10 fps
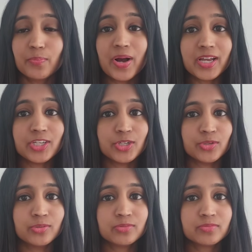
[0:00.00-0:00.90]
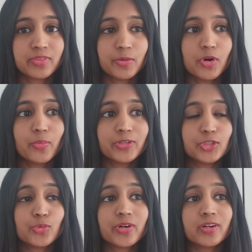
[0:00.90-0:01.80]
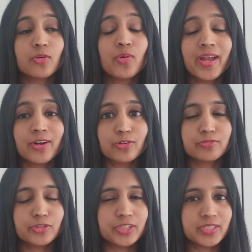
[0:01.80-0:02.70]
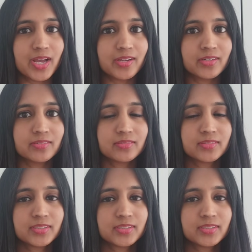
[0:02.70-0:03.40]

by you the moment you were aware of your desire.